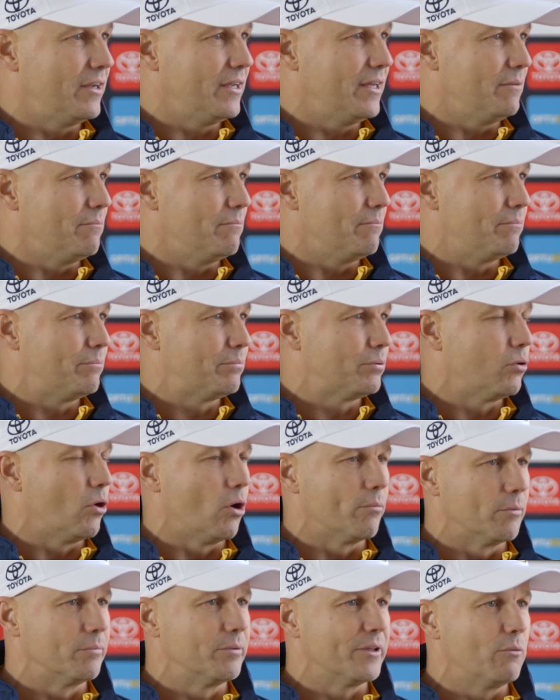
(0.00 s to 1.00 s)
It
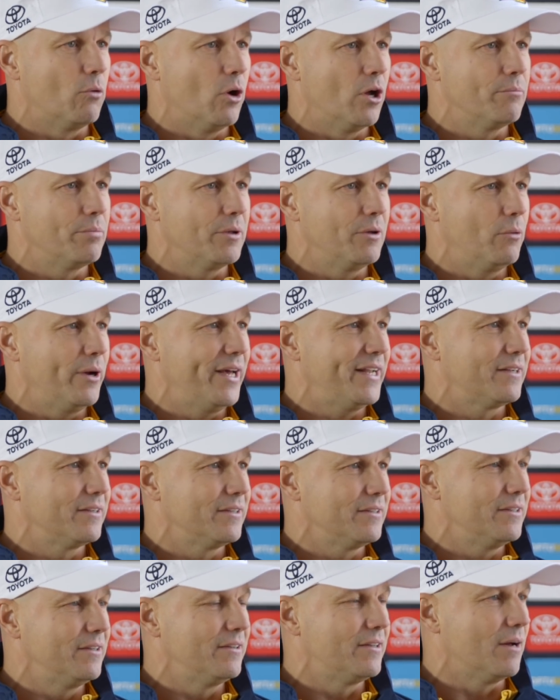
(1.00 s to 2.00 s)
probably won't be wet
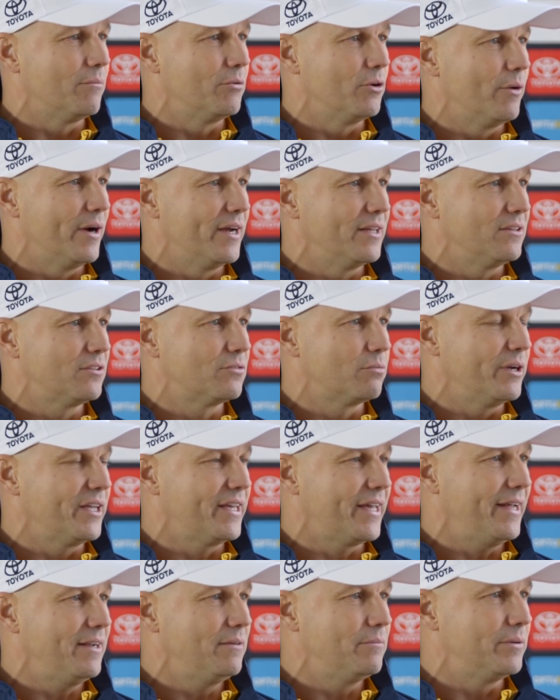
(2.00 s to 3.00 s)
in WA this
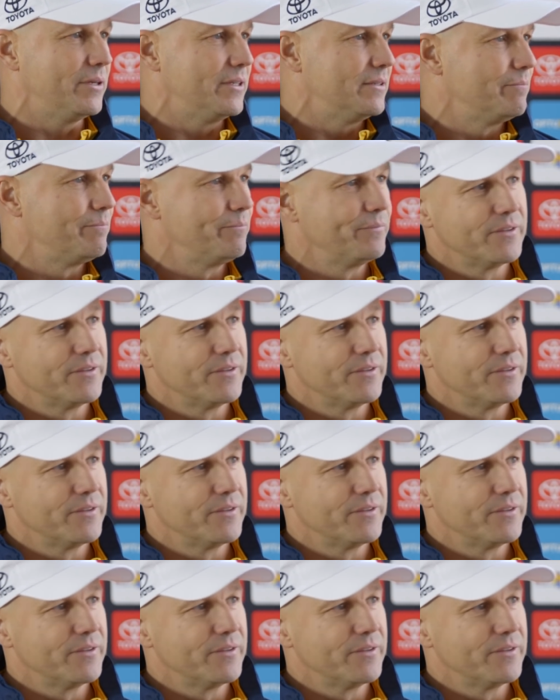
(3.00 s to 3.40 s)
weekend, but